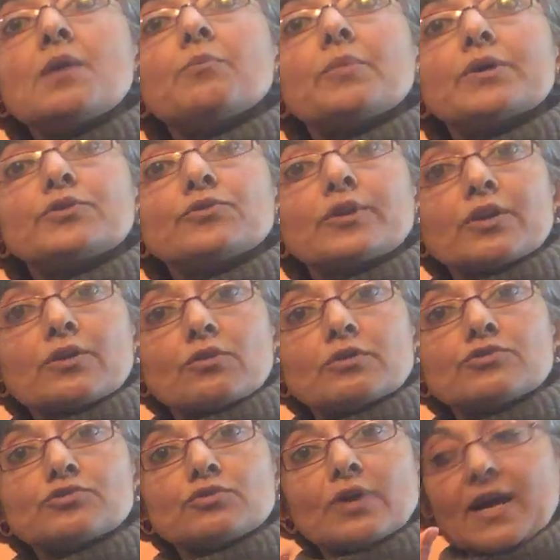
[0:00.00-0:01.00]
but you can
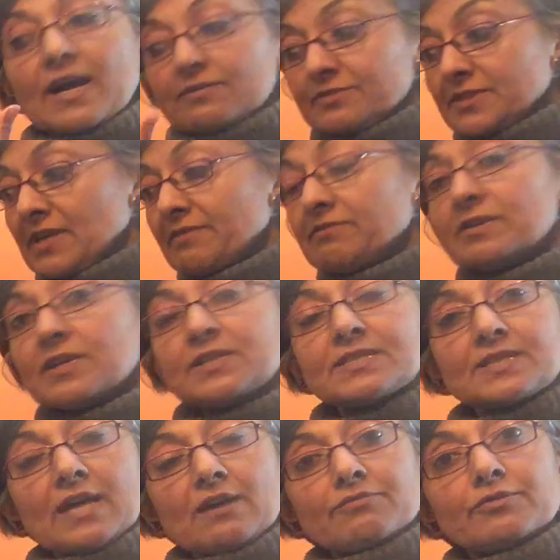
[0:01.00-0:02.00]
also have several
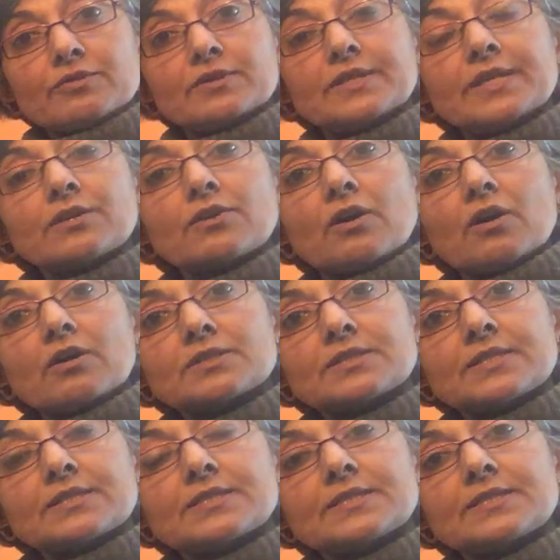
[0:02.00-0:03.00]
scaffolding
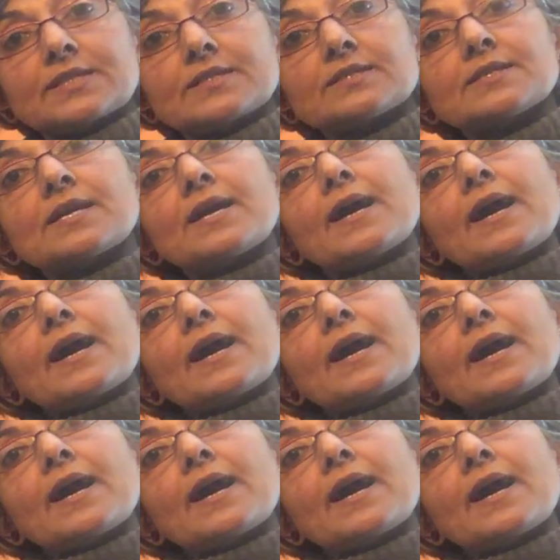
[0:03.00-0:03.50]
cords and sticks,